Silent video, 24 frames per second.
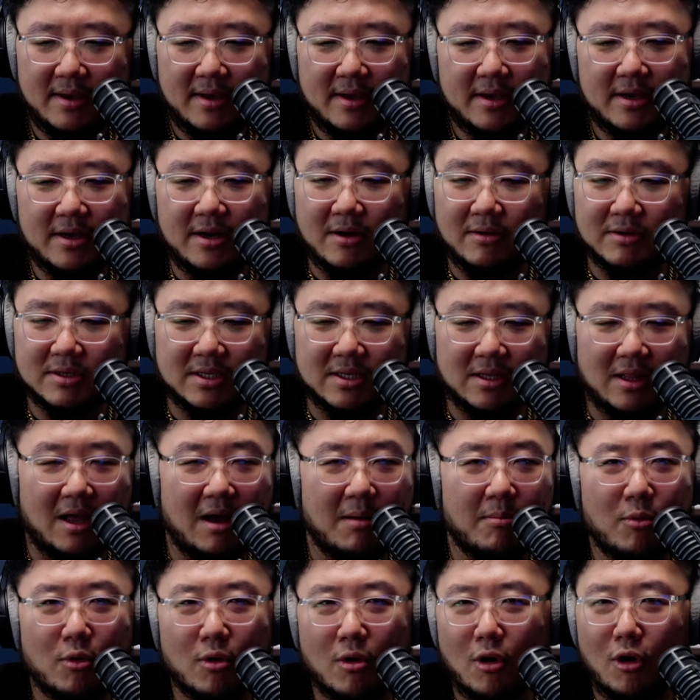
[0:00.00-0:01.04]
you know, it's a
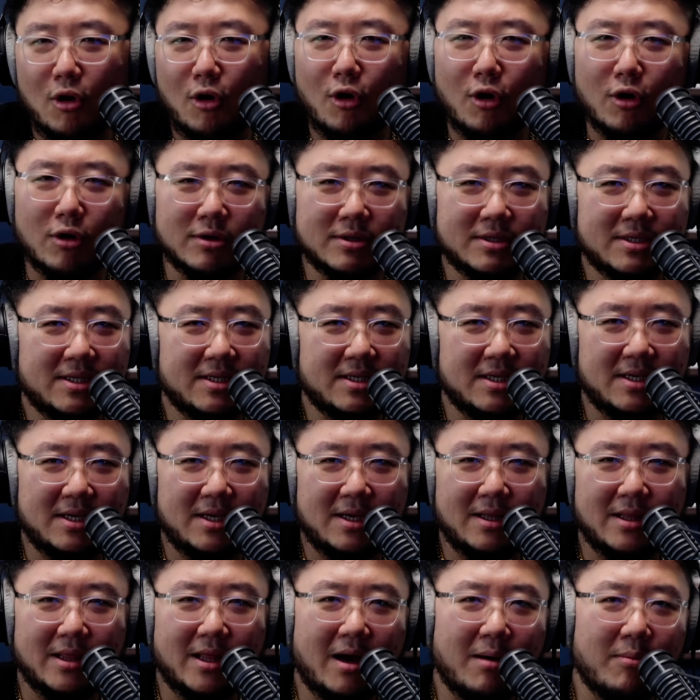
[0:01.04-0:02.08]
lot more
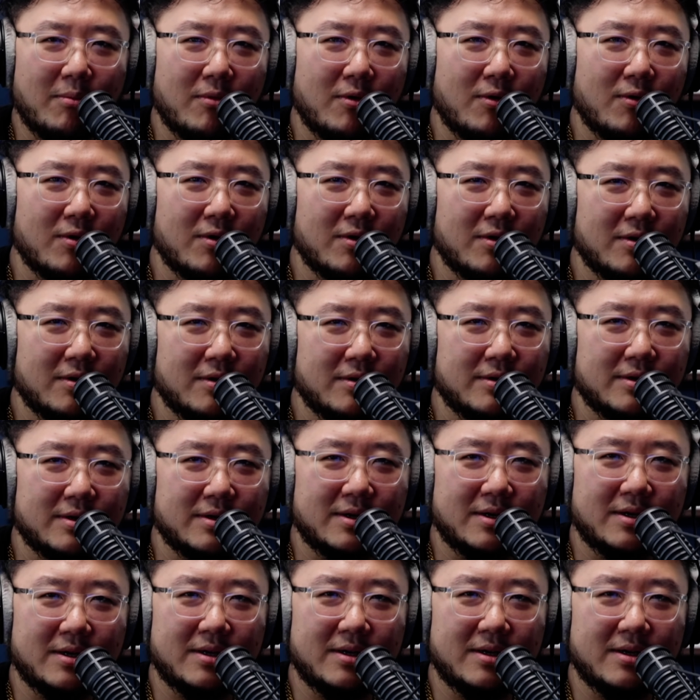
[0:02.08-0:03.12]
artsy, a lot more
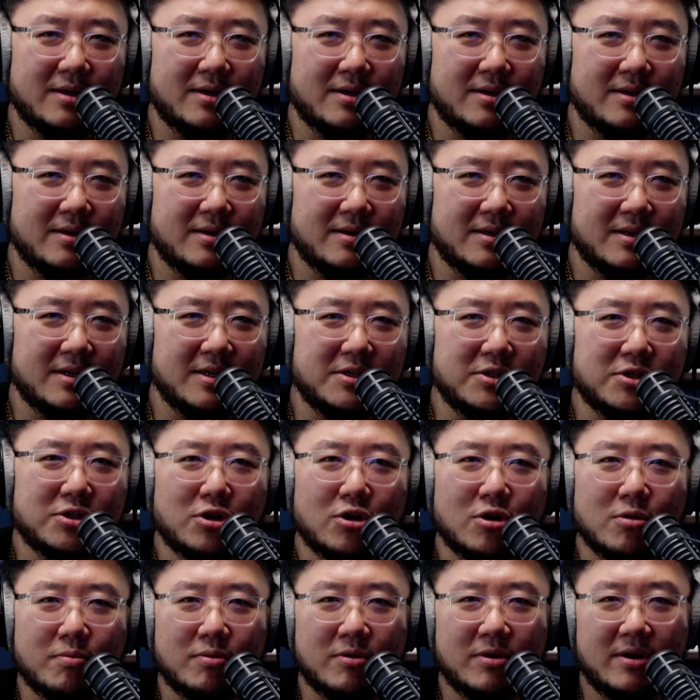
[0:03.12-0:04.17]

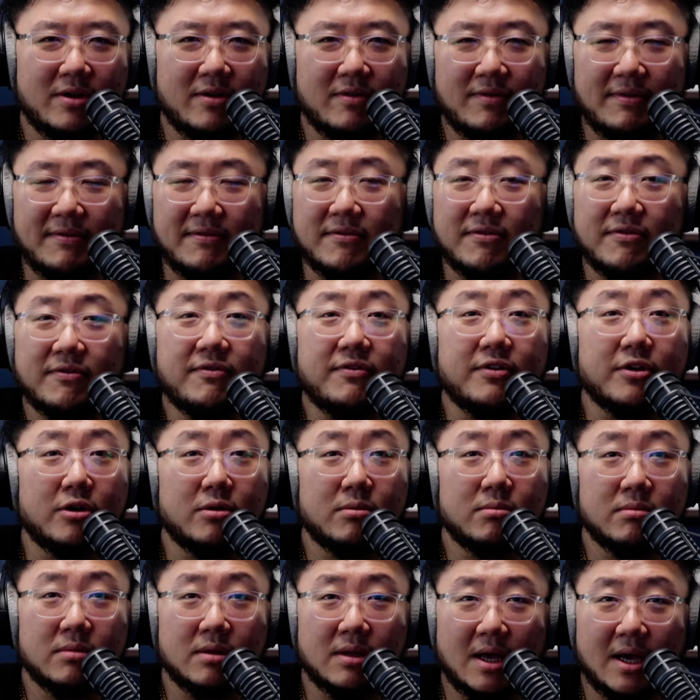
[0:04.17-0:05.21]
interpretive and
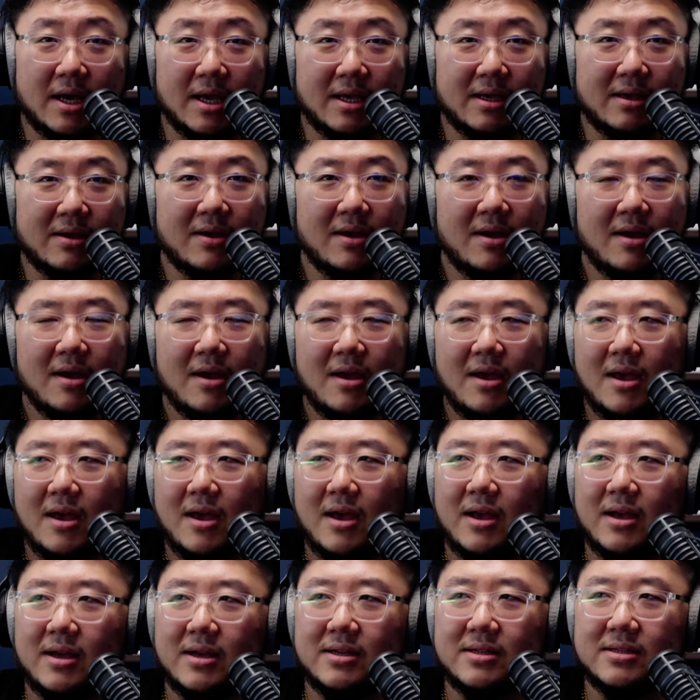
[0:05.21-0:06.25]
film-like.
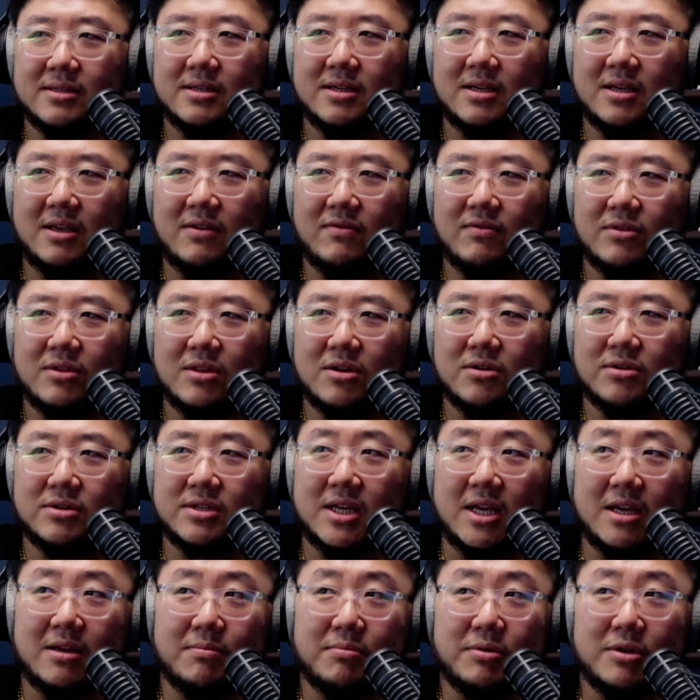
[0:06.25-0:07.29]
And even their
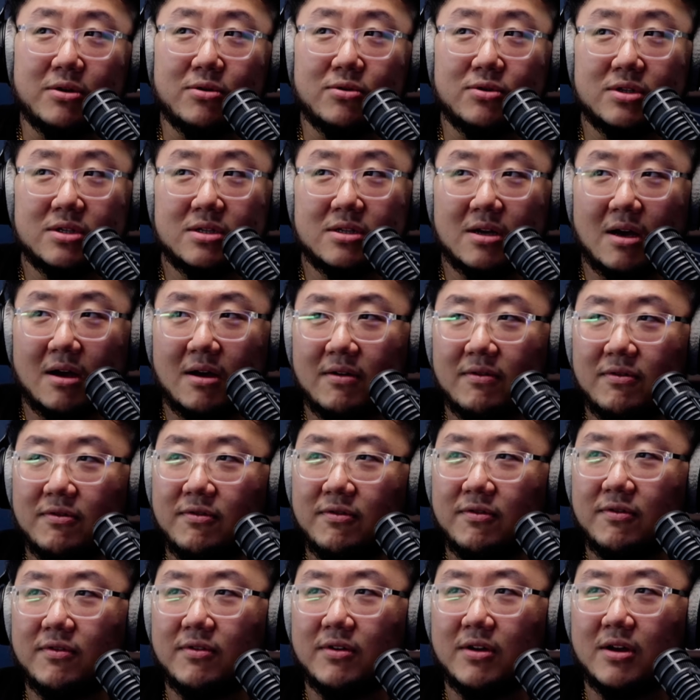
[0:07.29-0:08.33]
debut
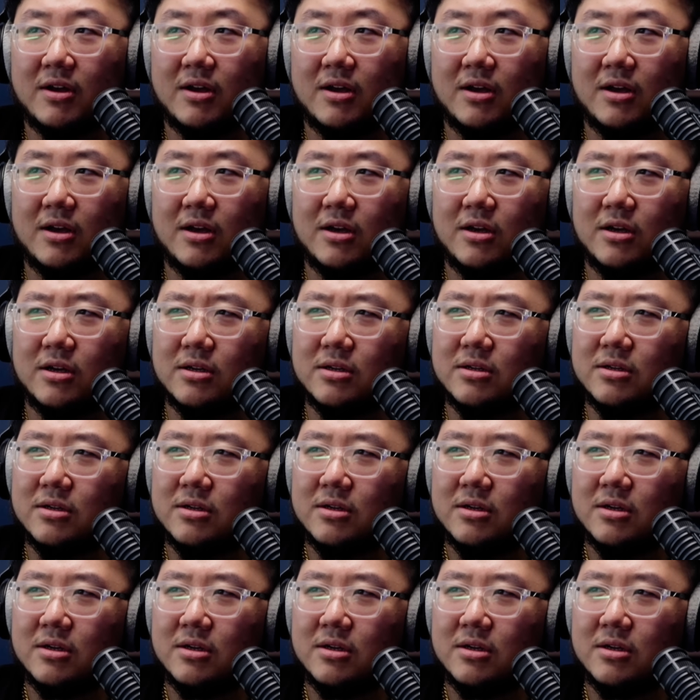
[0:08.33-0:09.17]
stuff, what